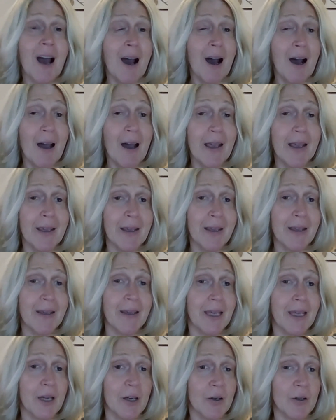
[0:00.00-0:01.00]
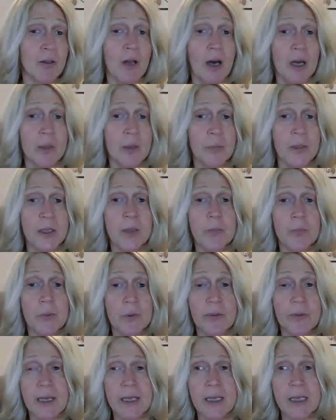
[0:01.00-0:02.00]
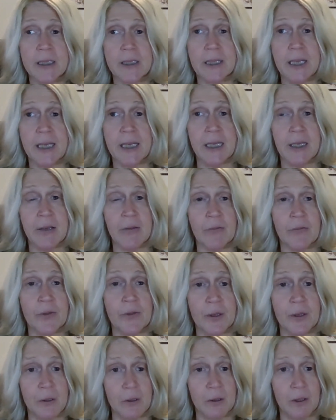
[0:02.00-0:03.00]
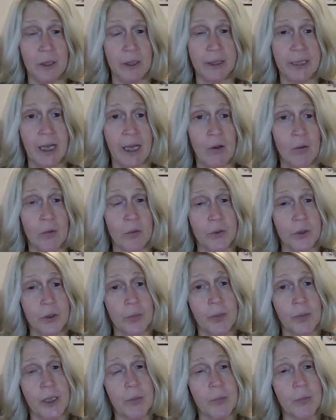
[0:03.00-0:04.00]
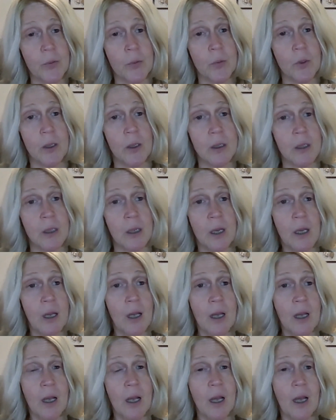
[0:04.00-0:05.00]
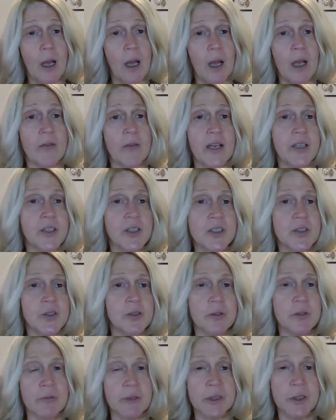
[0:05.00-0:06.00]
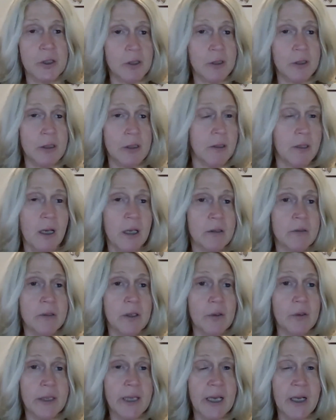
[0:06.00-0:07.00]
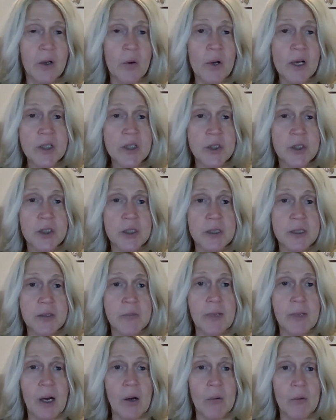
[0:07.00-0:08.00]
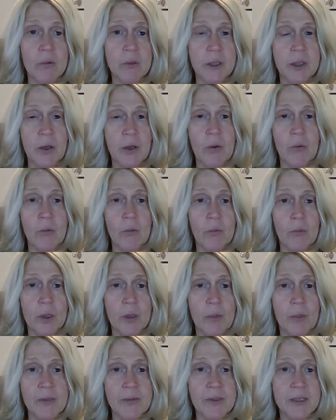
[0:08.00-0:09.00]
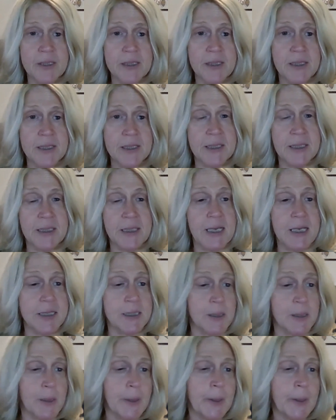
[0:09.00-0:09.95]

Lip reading: I hear a lot of people, they give their accountant their paperwork and they just do the return and don't get questions about, what about this, this, and this.